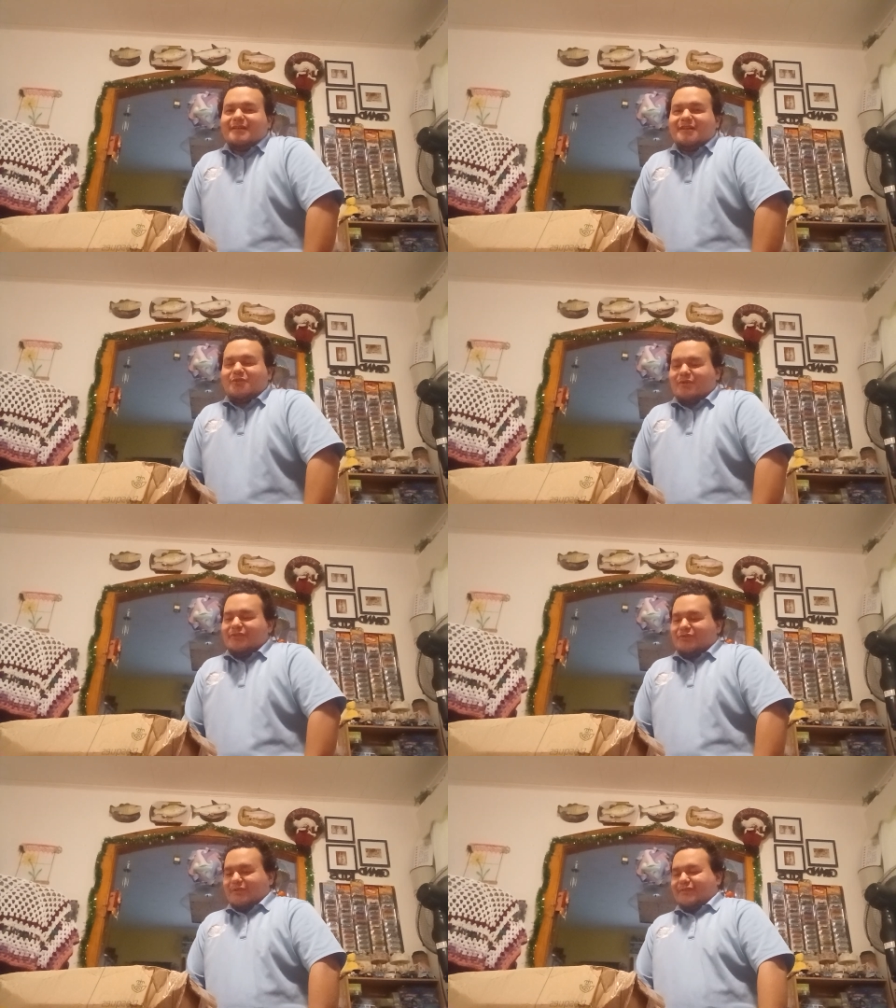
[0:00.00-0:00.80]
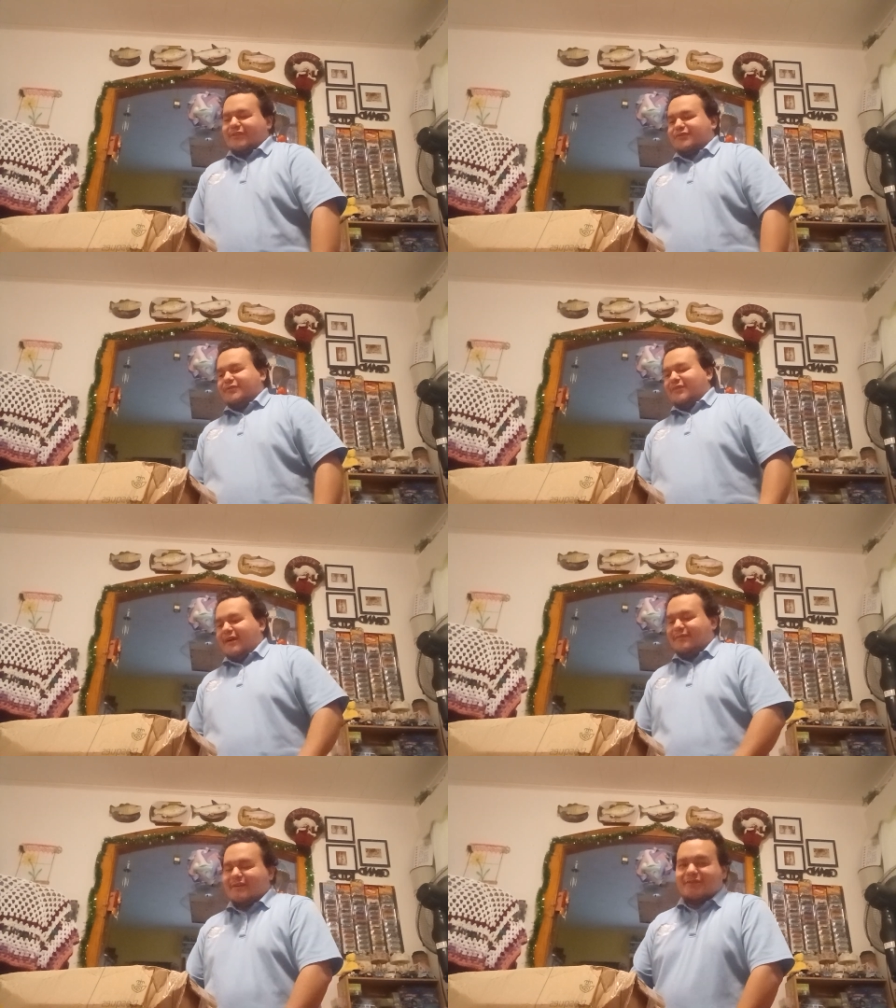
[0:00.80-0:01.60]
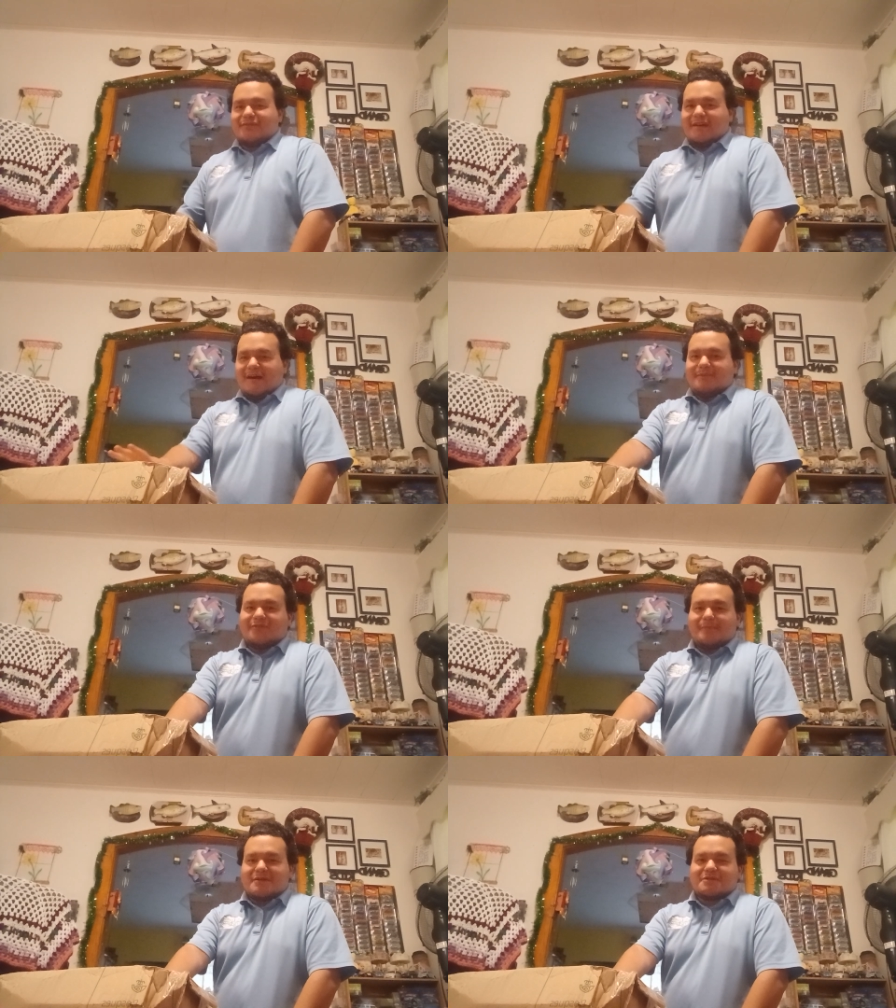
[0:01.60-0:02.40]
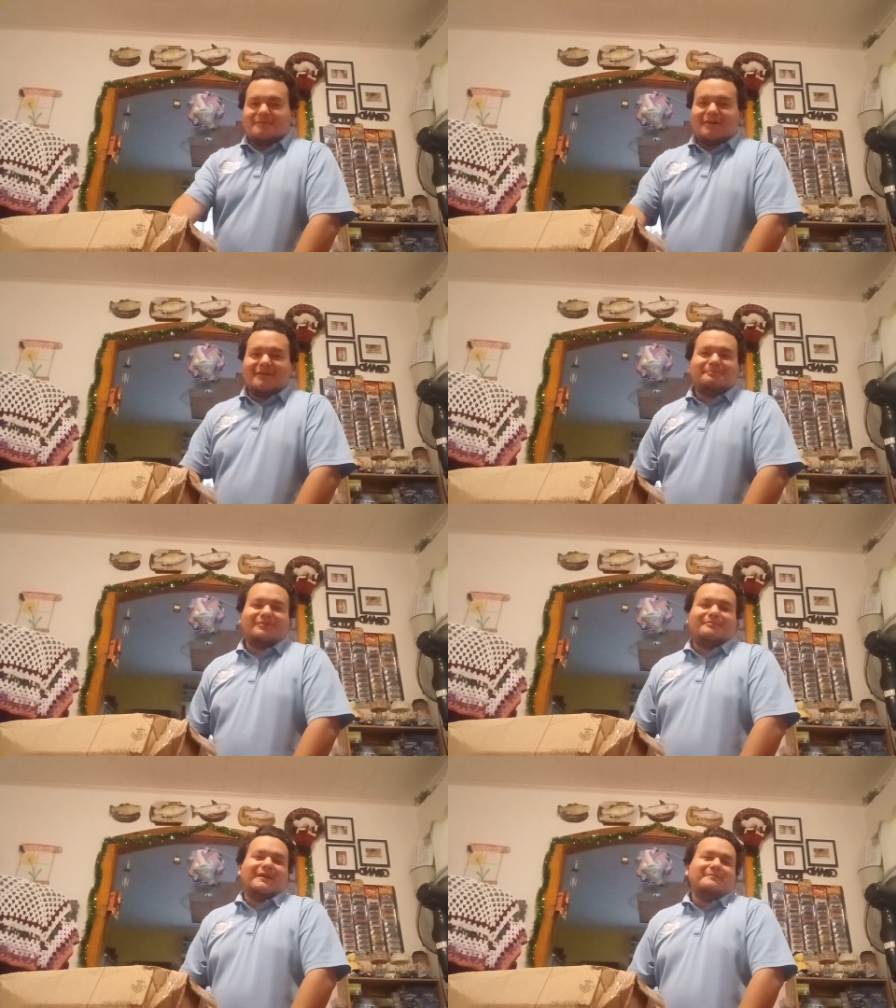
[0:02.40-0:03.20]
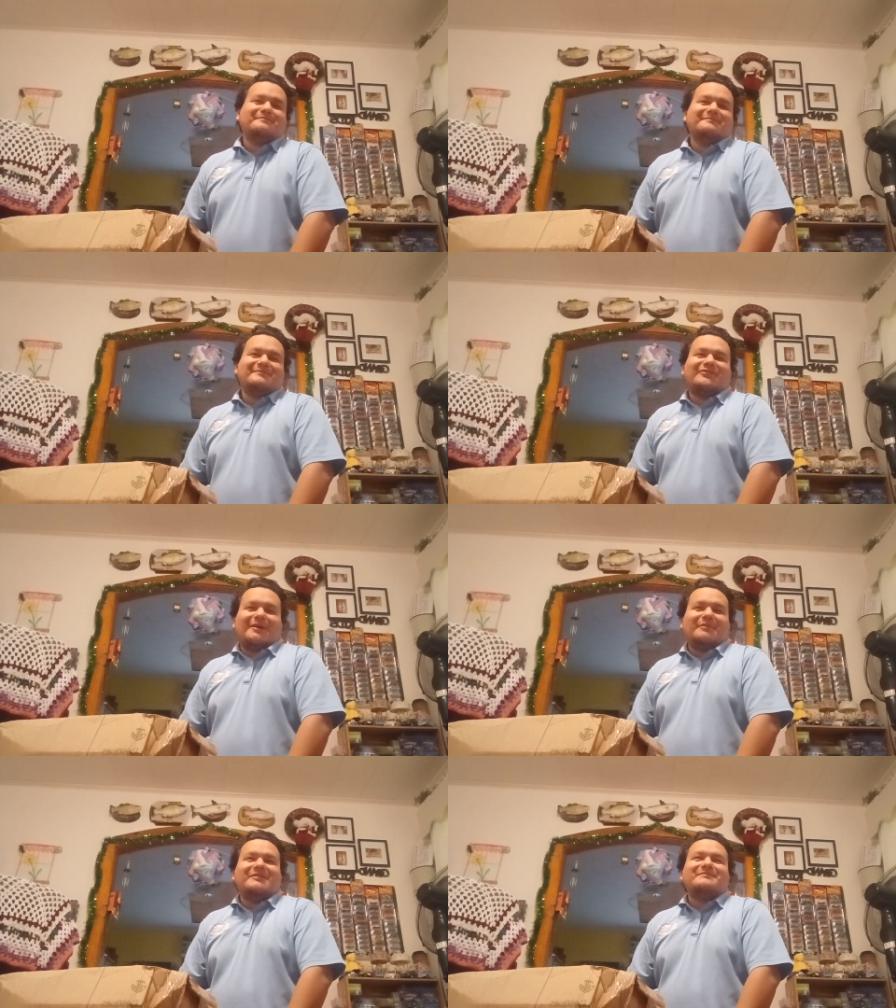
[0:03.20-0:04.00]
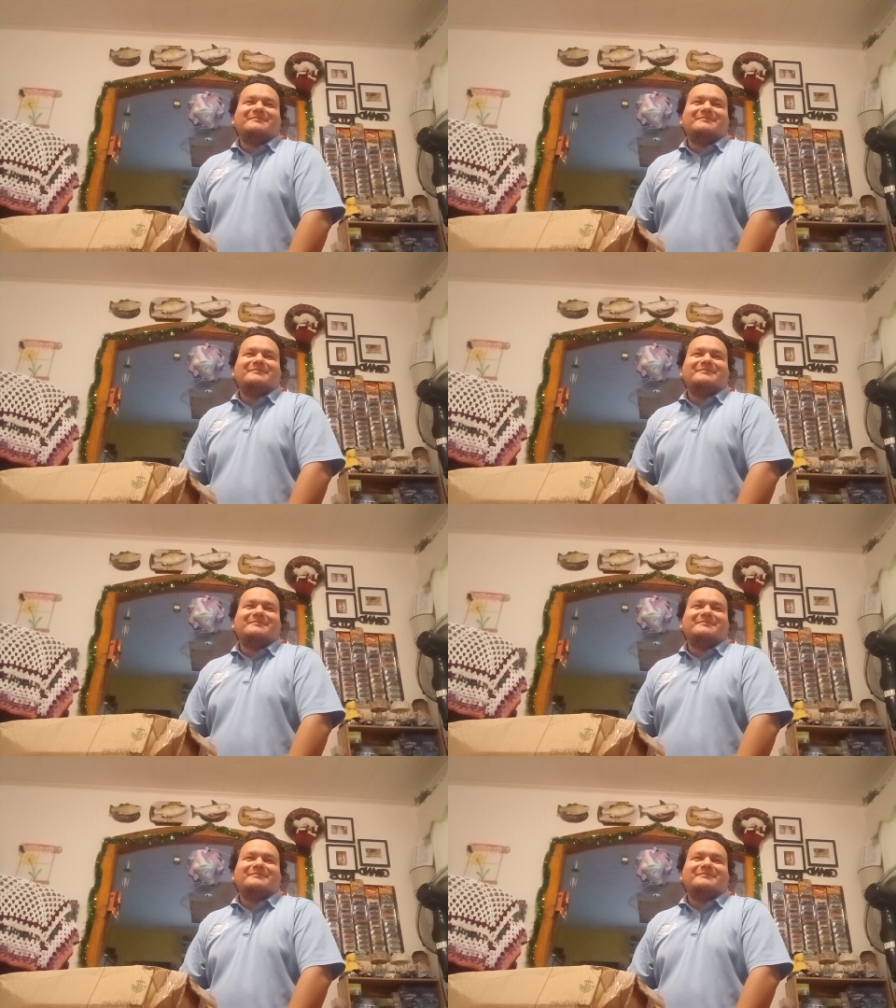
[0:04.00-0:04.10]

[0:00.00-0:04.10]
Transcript: Another 1065 here, and today I have a special unboxing. Babe, stop it.